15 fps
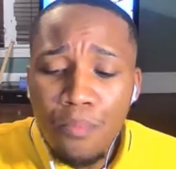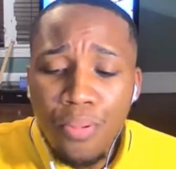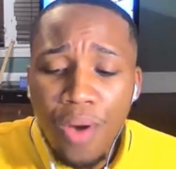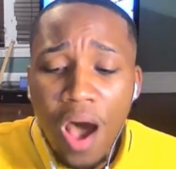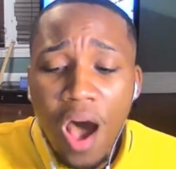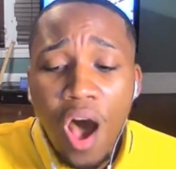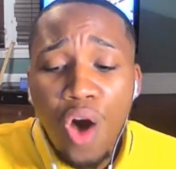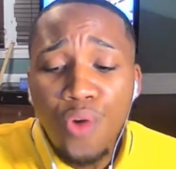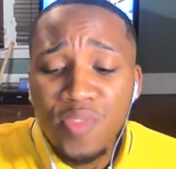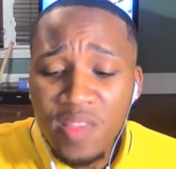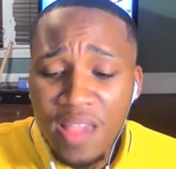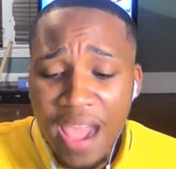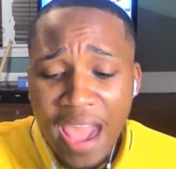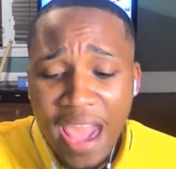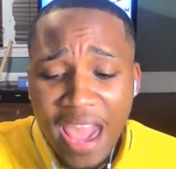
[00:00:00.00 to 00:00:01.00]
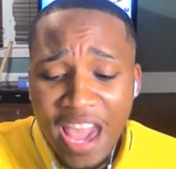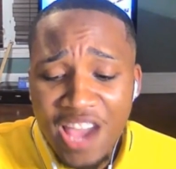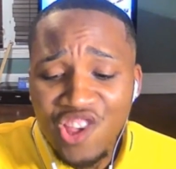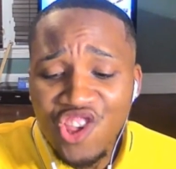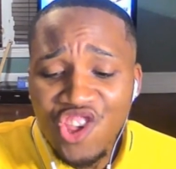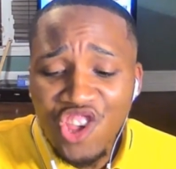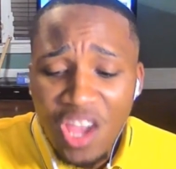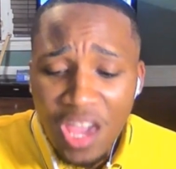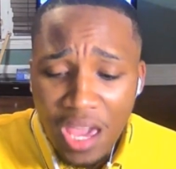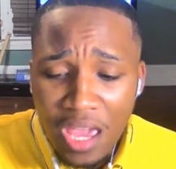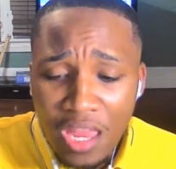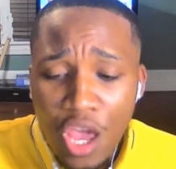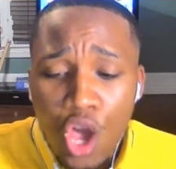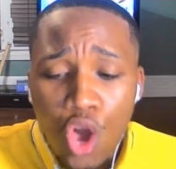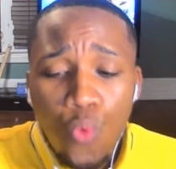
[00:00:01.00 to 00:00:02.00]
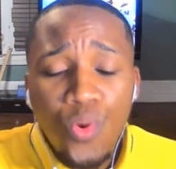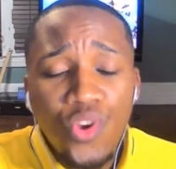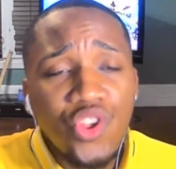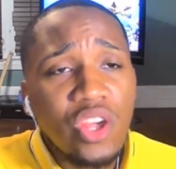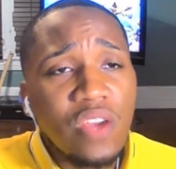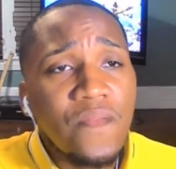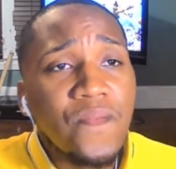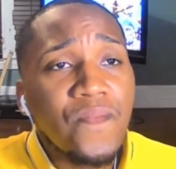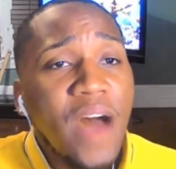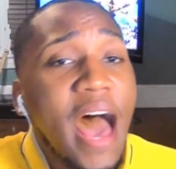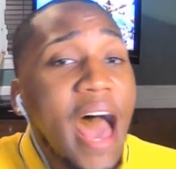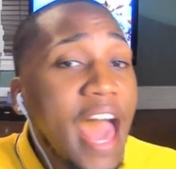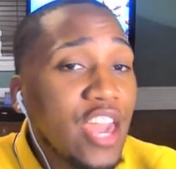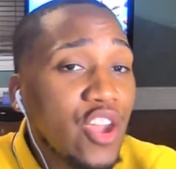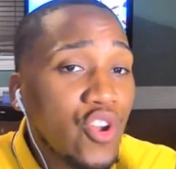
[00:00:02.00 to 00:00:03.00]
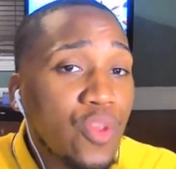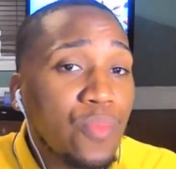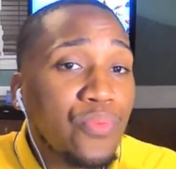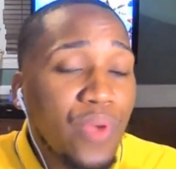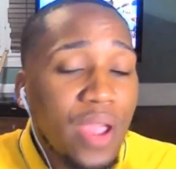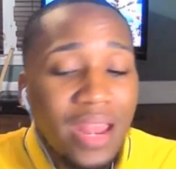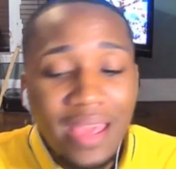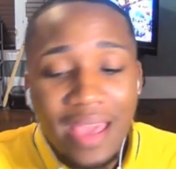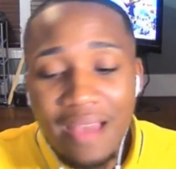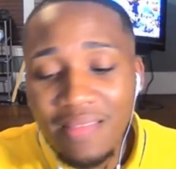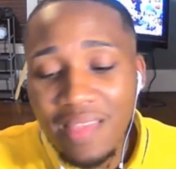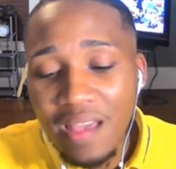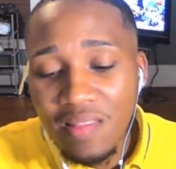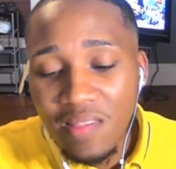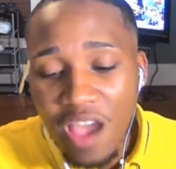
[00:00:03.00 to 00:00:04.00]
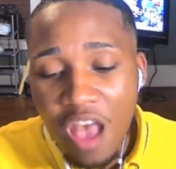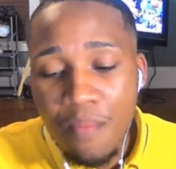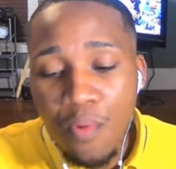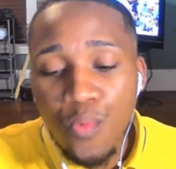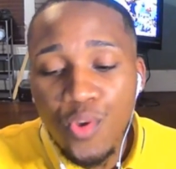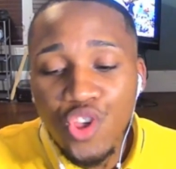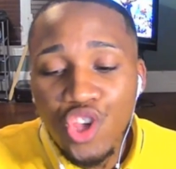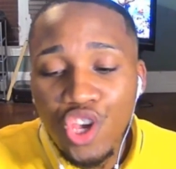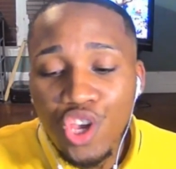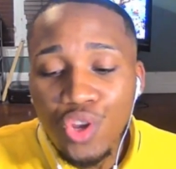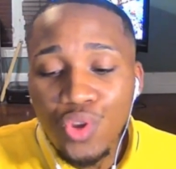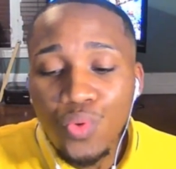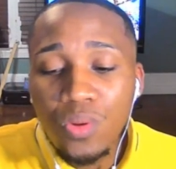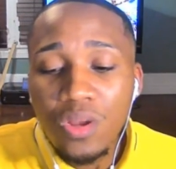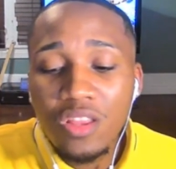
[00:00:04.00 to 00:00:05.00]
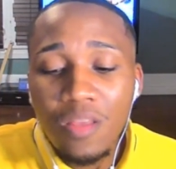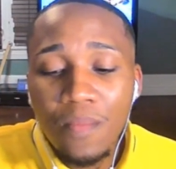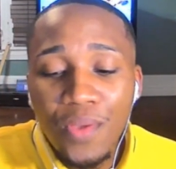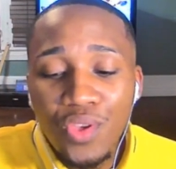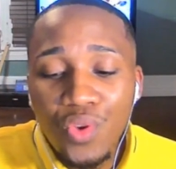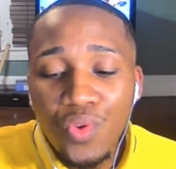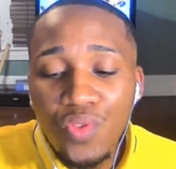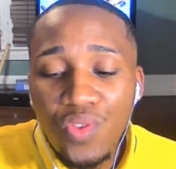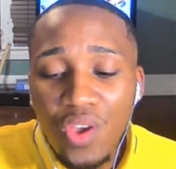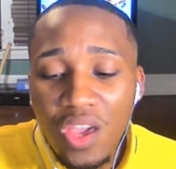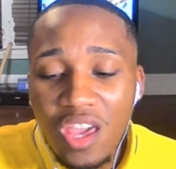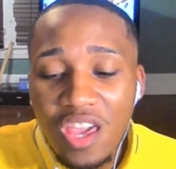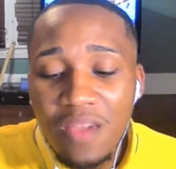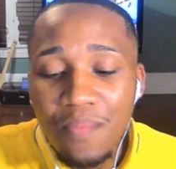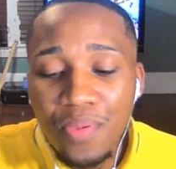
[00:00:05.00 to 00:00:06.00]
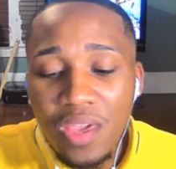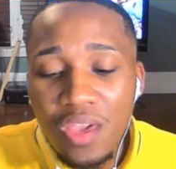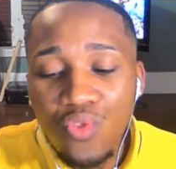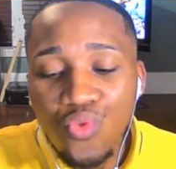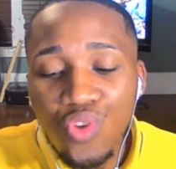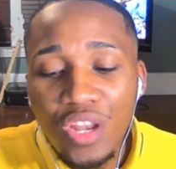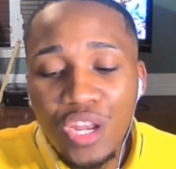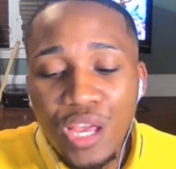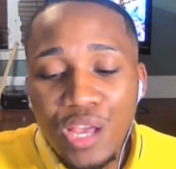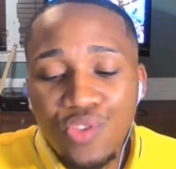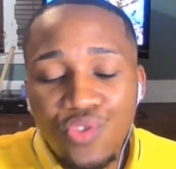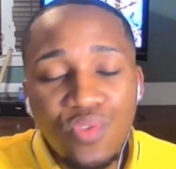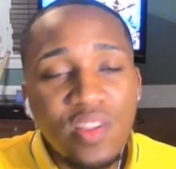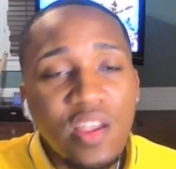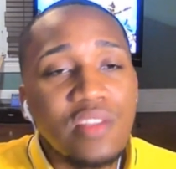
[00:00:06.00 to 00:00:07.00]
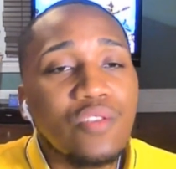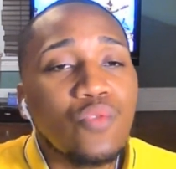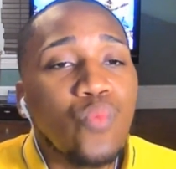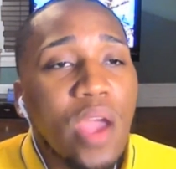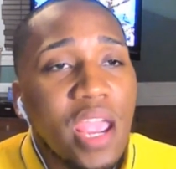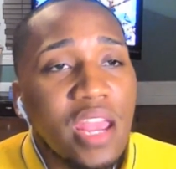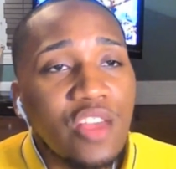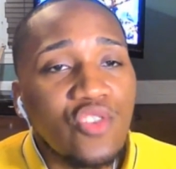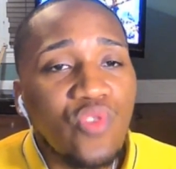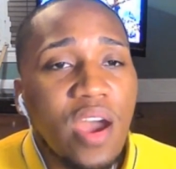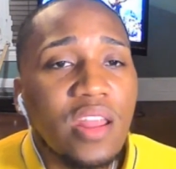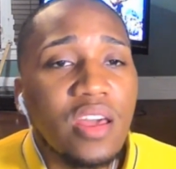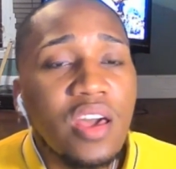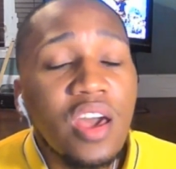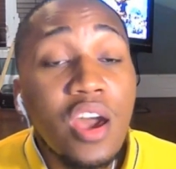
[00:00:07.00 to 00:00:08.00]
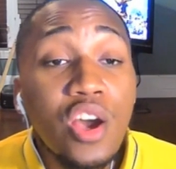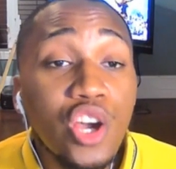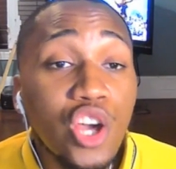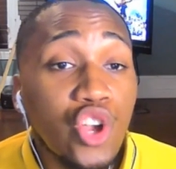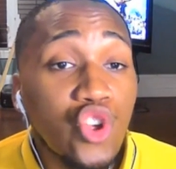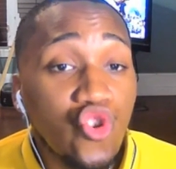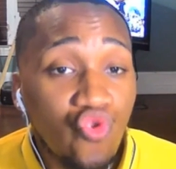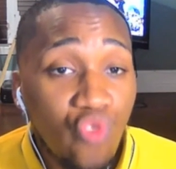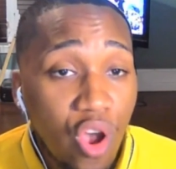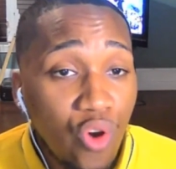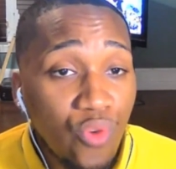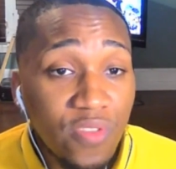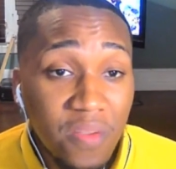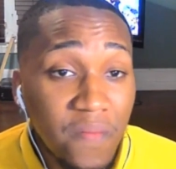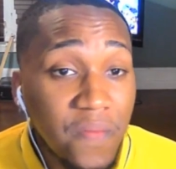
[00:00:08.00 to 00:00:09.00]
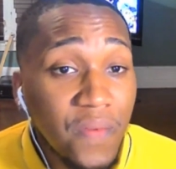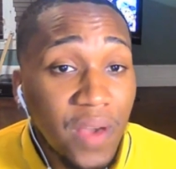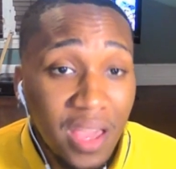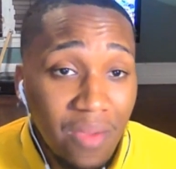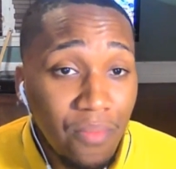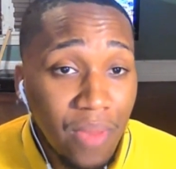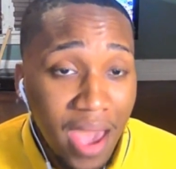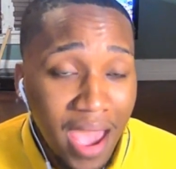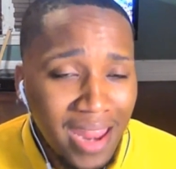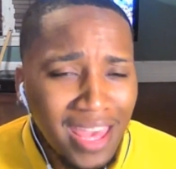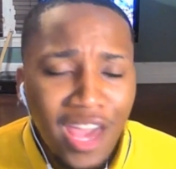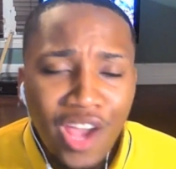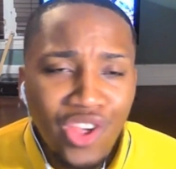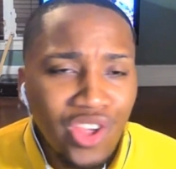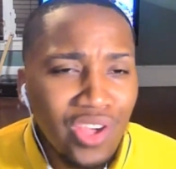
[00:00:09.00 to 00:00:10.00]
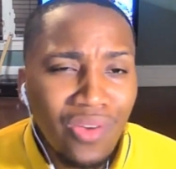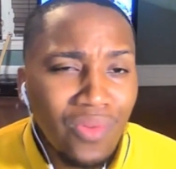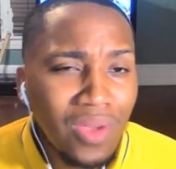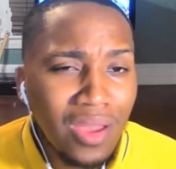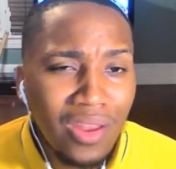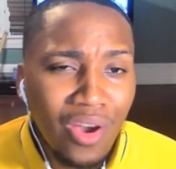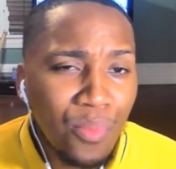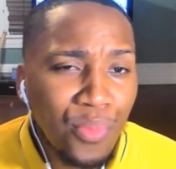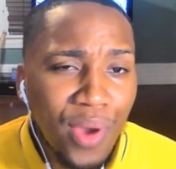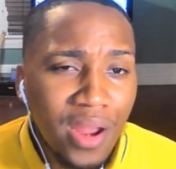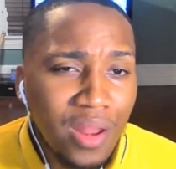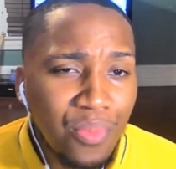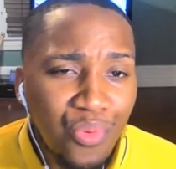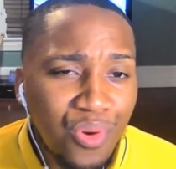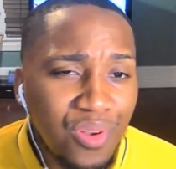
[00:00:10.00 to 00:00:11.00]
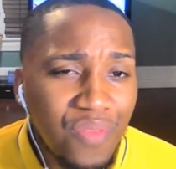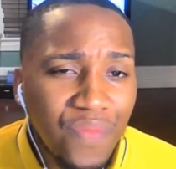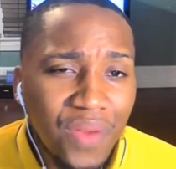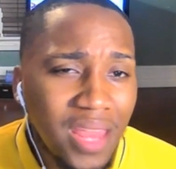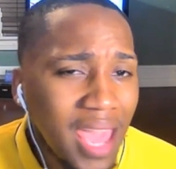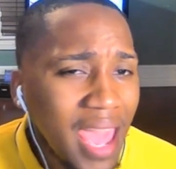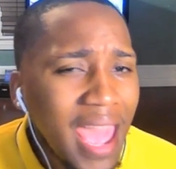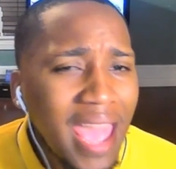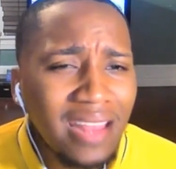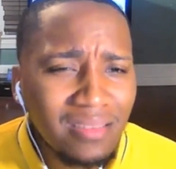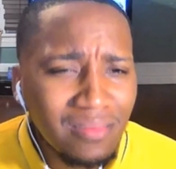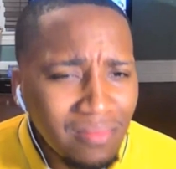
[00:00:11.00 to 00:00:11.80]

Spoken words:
boss-ass shit when she fired Brandy at that table, when she didn't do nothing but use her EP credentials as a way to try to control some fucking body. She don't get no brownie points for that